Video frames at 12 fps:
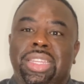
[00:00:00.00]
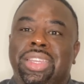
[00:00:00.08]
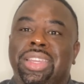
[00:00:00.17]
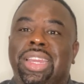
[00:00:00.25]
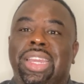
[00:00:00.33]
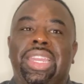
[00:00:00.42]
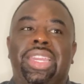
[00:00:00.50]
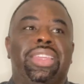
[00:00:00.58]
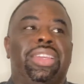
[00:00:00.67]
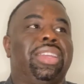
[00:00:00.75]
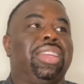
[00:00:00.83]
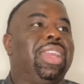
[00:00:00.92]
Girl,
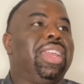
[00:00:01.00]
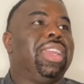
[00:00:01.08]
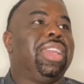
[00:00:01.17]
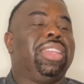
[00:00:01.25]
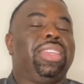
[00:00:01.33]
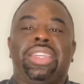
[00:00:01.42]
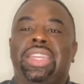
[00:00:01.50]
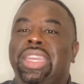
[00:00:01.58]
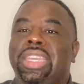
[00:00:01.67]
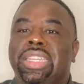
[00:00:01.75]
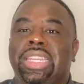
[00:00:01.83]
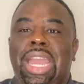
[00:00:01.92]
either you're
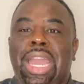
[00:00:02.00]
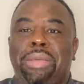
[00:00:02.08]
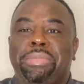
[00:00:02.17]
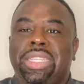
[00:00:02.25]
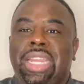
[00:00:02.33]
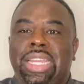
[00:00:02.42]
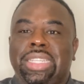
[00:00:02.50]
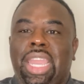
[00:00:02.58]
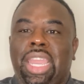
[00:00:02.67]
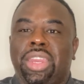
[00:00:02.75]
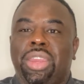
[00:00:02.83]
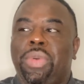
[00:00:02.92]
getting your time slot
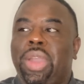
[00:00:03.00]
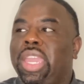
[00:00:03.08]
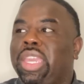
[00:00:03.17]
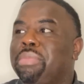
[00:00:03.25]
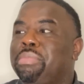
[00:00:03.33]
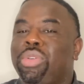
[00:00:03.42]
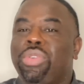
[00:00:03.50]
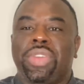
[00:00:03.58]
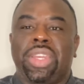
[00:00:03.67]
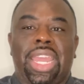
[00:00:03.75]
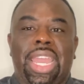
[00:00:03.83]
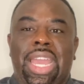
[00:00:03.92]
taken away. You're
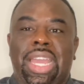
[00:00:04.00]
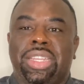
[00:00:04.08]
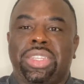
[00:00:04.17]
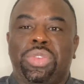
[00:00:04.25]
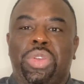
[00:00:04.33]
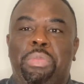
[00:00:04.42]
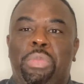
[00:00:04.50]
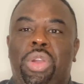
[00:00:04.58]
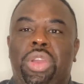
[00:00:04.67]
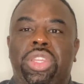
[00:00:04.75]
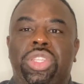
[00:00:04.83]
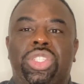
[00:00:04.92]
moving down to a
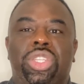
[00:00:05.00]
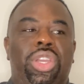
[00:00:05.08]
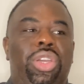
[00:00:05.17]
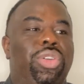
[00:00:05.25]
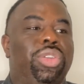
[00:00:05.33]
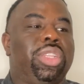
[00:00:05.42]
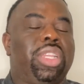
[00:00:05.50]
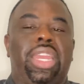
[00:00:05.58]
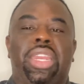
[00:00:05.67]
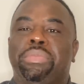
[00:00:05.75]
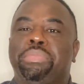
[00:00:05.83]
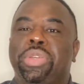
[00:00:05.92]
morning show. They
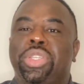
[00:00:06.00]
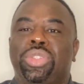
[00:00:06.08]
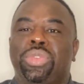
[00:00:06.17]
done put